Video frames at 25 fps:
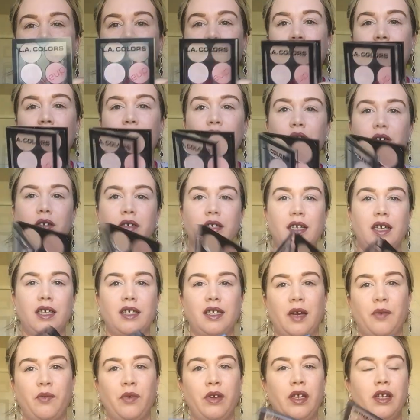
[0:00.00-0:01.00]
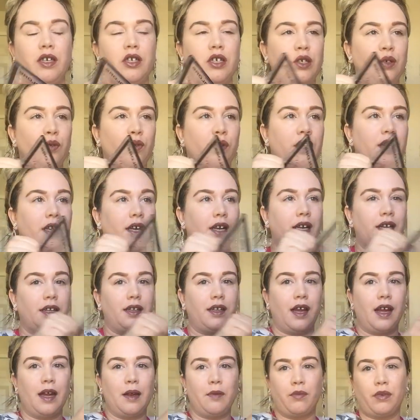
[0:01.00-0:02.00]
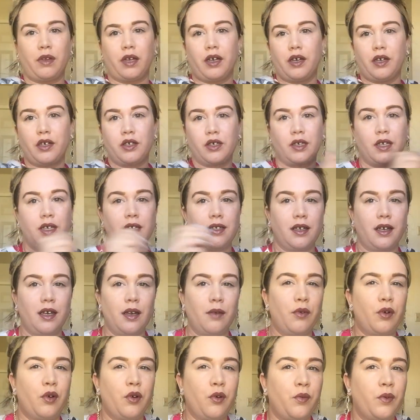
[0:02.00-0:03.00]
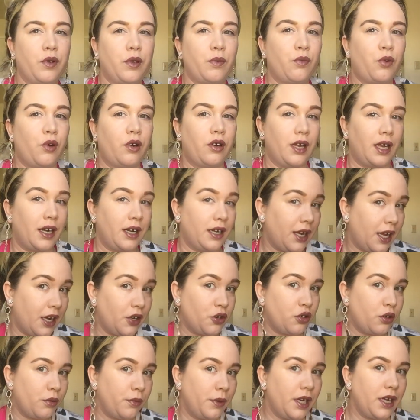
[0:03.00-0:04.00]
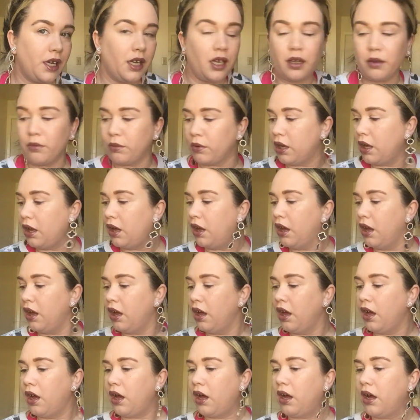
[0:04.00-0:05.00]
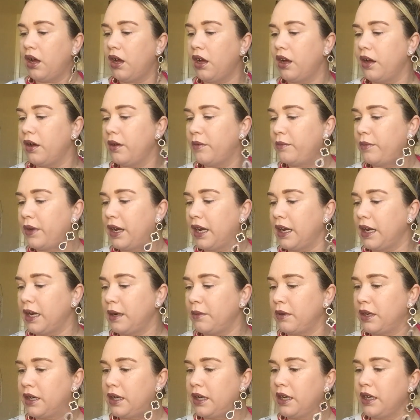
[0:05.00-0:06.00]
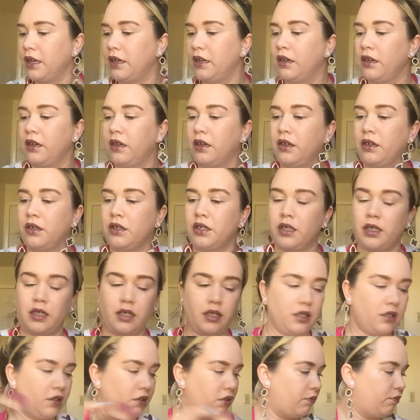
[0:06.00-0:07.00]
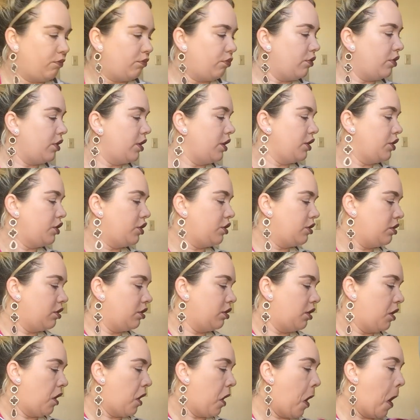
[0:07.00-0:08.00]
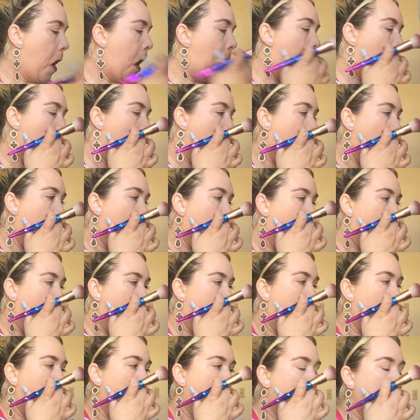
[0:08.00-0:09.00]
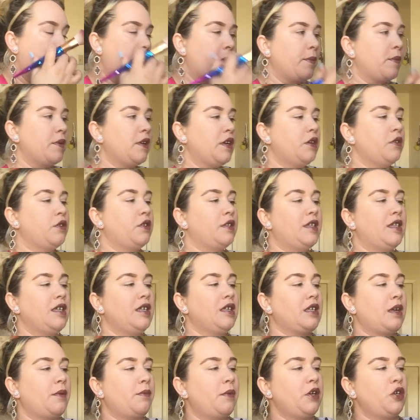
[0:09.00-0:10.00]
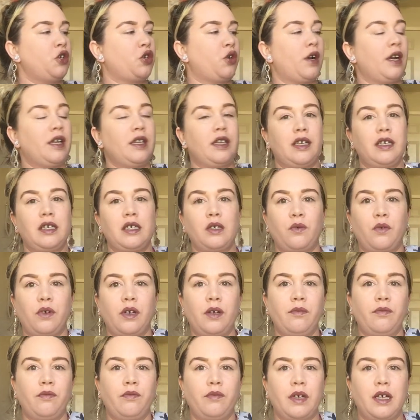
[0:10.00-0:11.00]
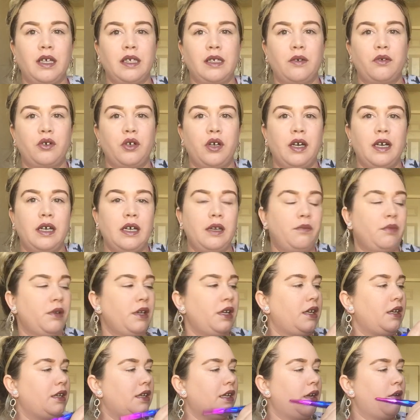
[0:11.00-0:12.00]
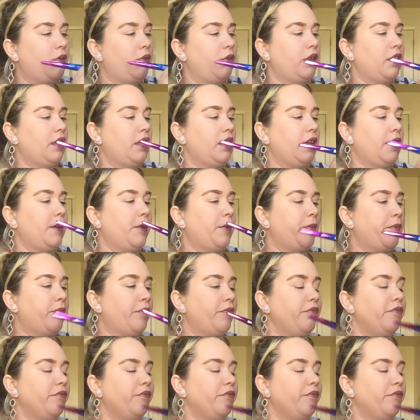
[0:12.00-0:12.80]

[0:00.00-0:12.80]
Colors because I really just want like a light blush because I am going with more like natural makeup. And I'm going to use this little brush. I'm going to use this. I'm going to try this one because I'm trying to be like really